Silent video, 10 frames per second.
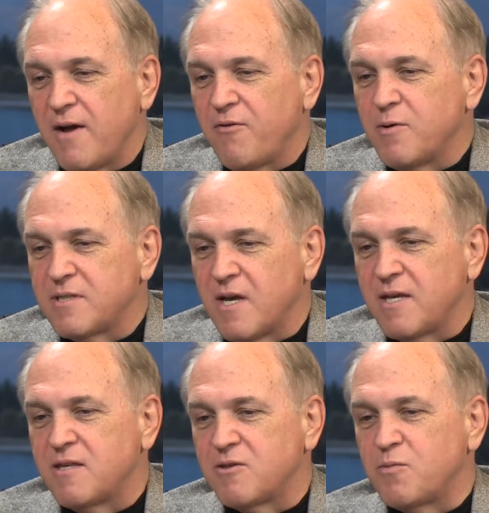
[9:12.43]
I've always
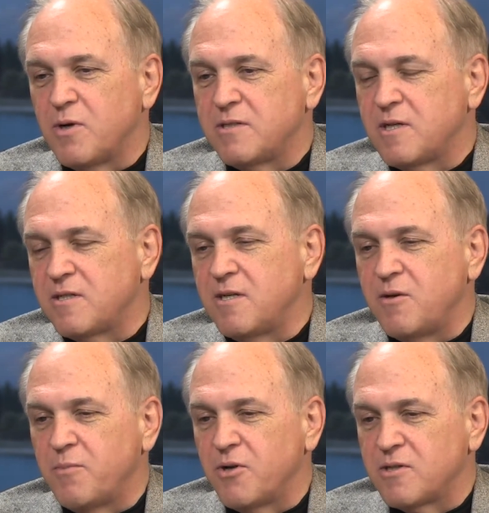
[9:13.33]
liked this
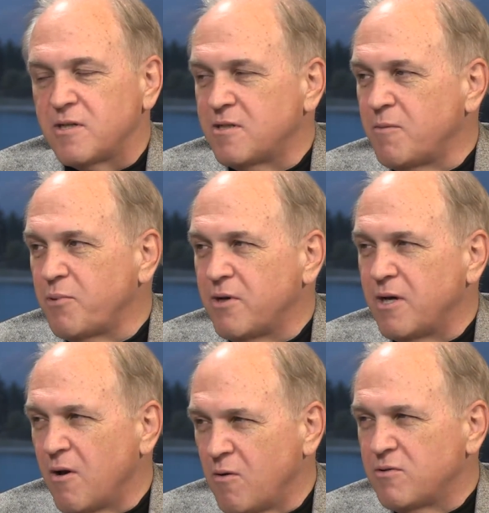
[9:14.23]
162 bonus because the
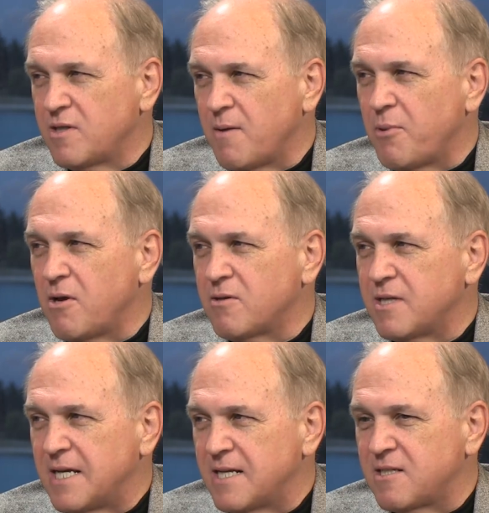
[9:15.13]
employee owns that
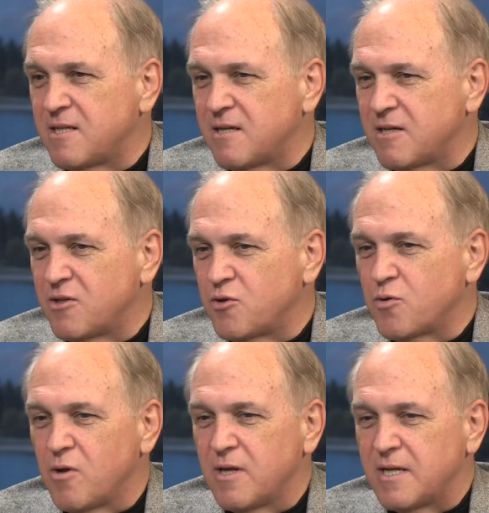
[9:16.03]
policy, gets to
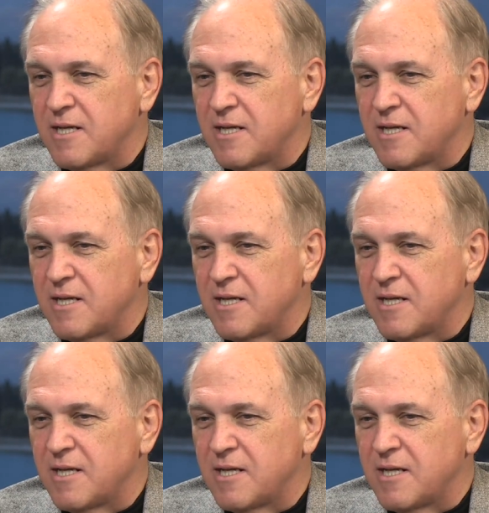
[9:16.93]
control mm -hmm.